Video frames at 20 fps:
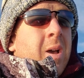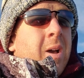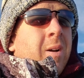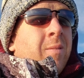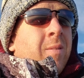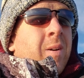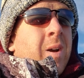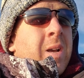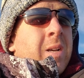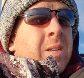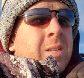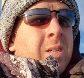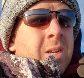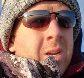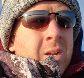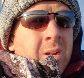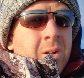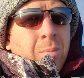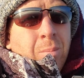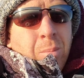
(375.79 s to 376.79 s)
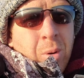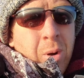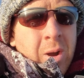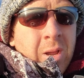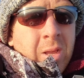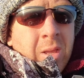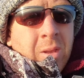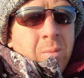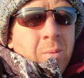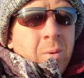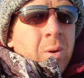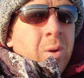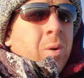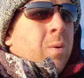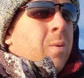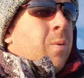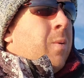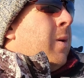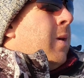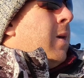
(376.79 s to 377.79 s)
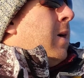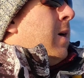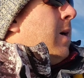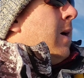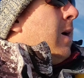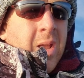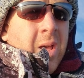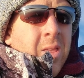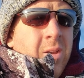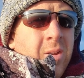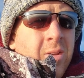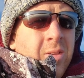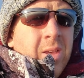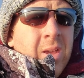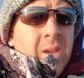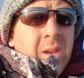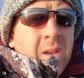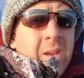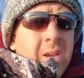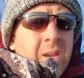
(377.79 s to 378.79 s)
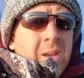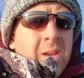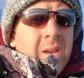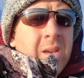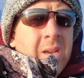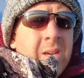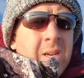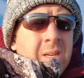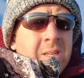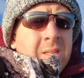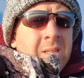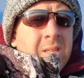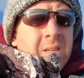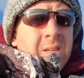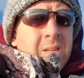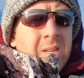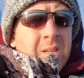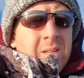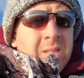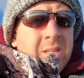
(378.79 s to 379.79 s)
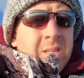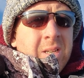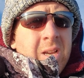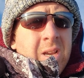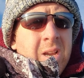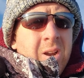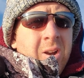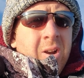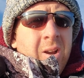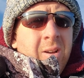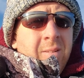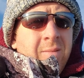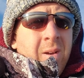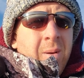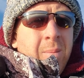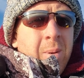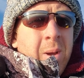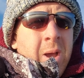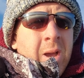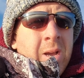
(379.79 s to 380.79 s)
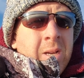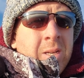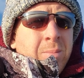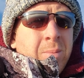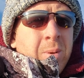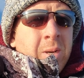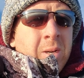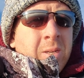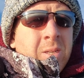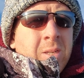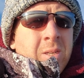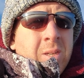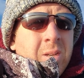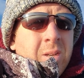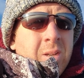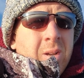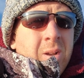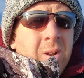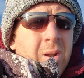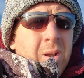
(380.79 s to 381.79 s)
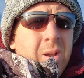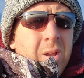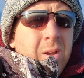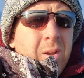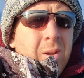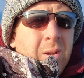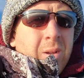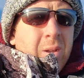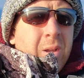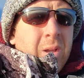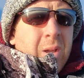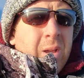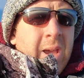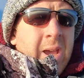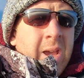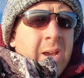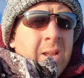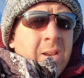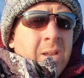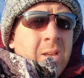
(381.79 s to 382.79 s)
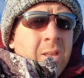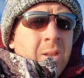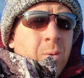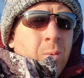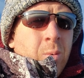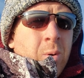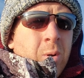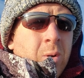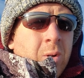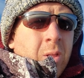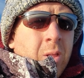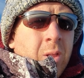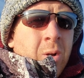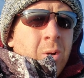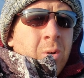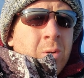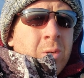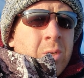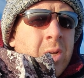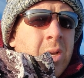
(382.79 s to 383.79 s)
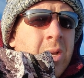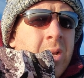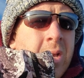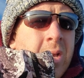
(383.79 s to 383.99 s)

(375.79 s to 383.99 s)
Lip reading: of ice and it'll break through. Another thing is, you can see here I've got my ice picks handy. They're real close.